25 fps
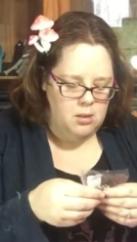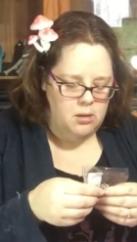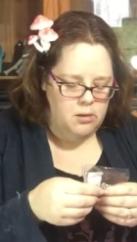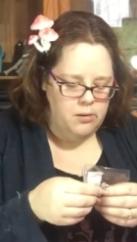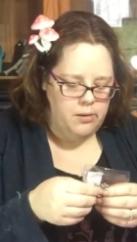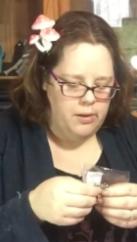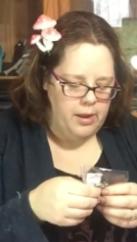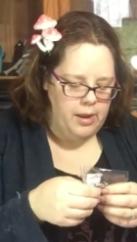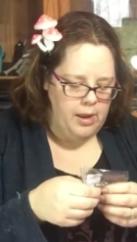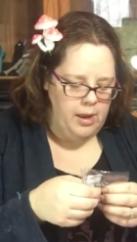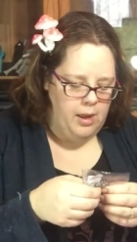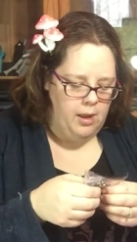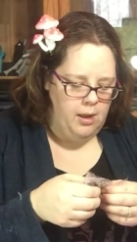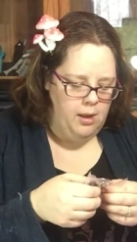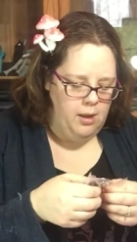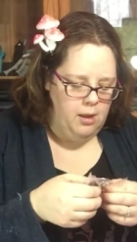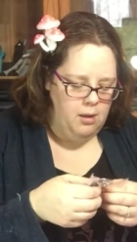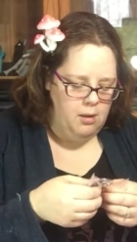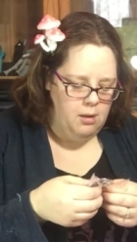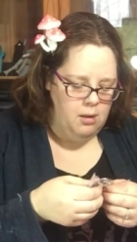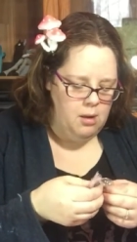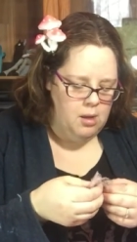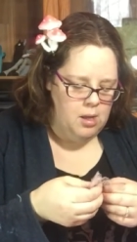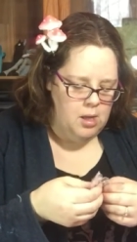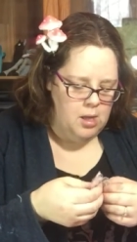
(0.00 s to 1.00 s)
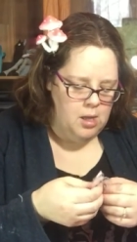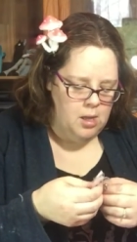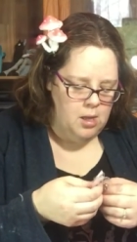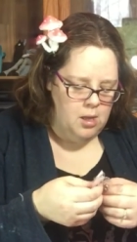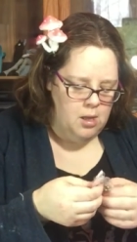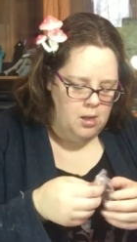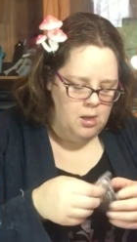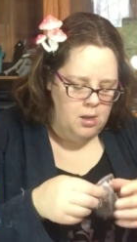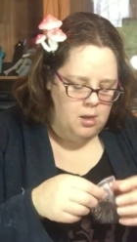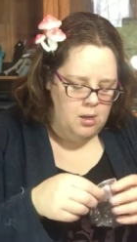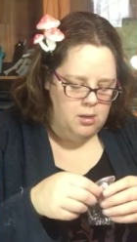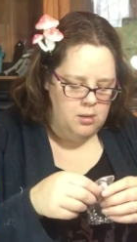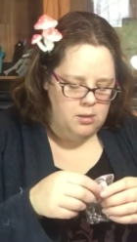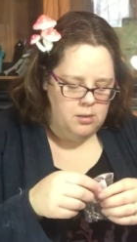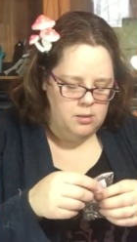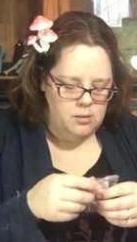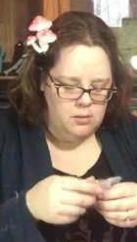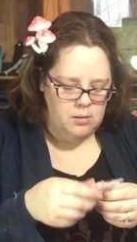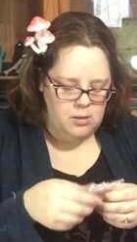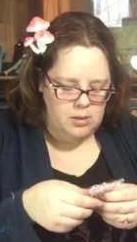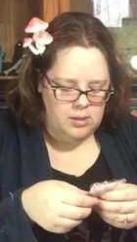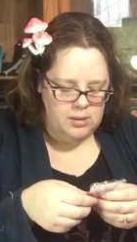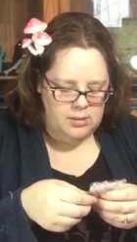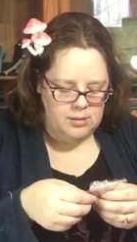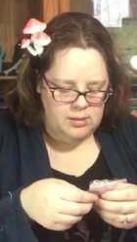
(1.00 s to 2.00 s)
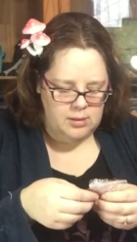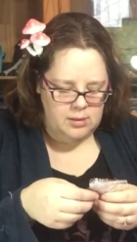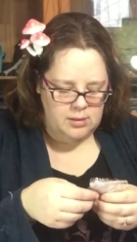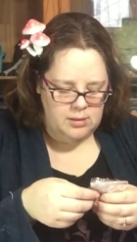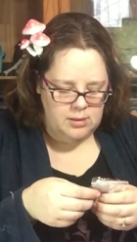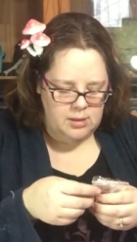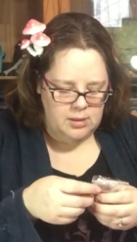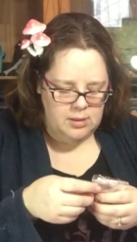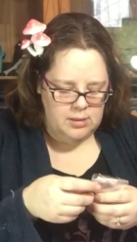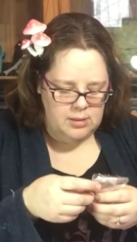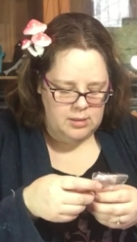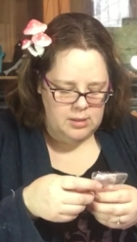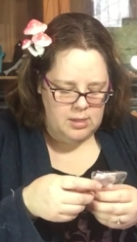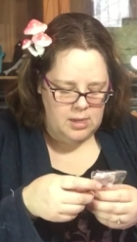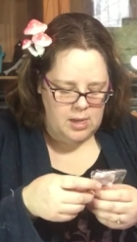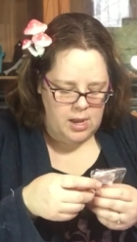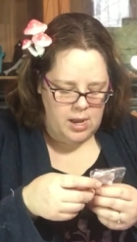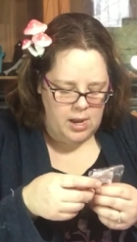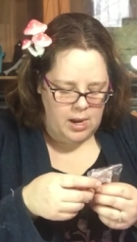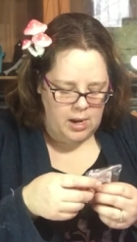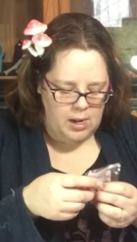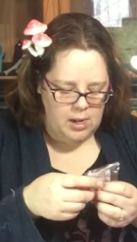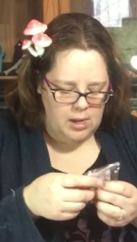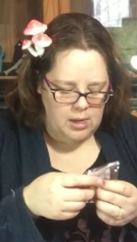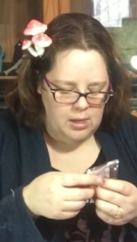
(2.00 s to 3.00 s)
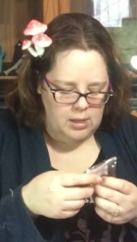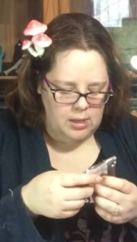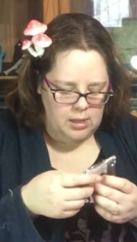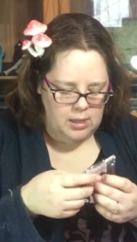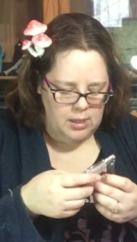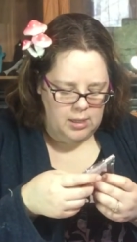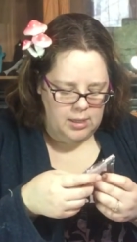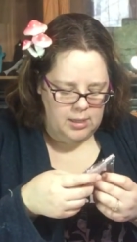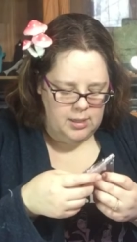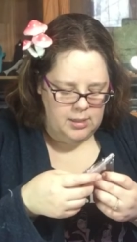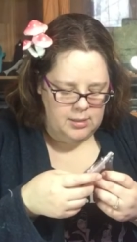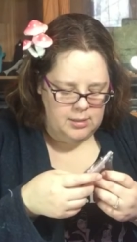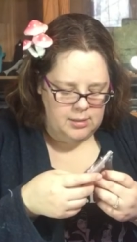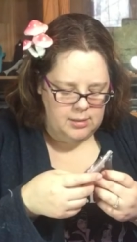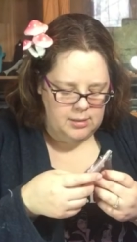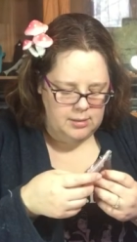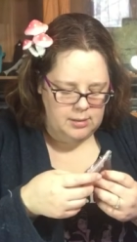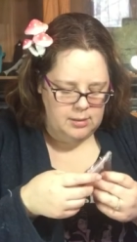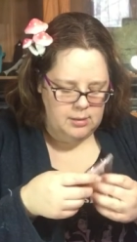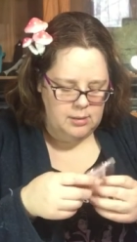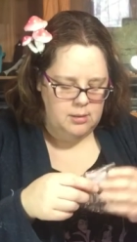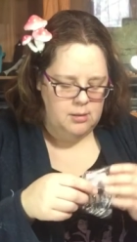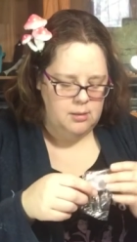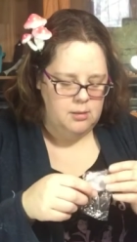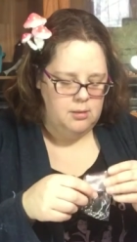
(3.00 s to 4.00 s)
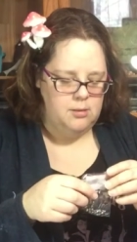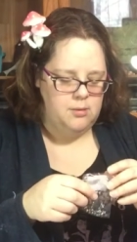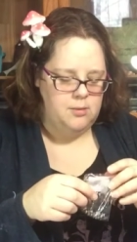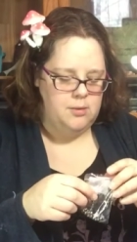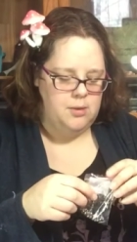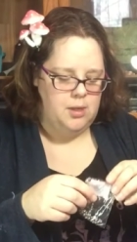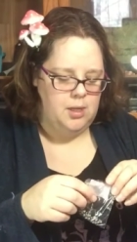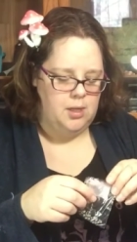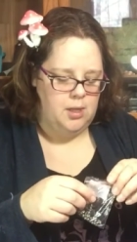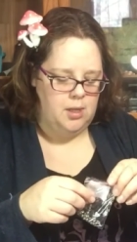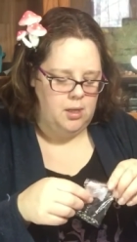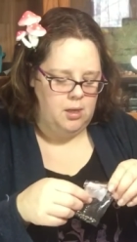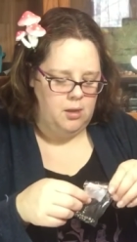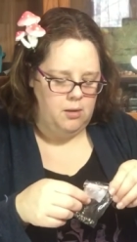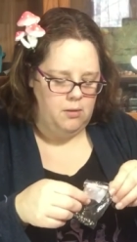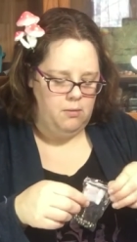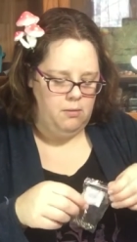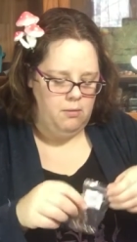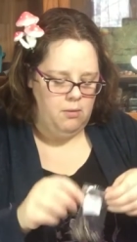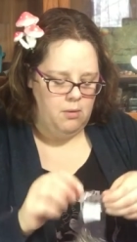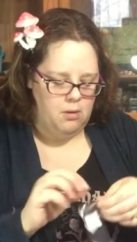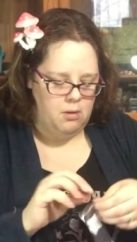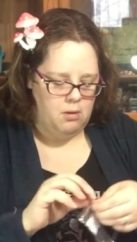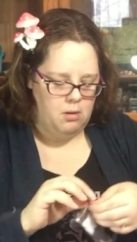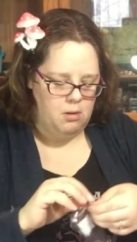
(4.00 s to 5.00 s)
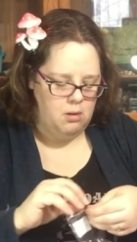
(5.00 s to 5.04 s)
Okay, so this is his necklace. It's really cute.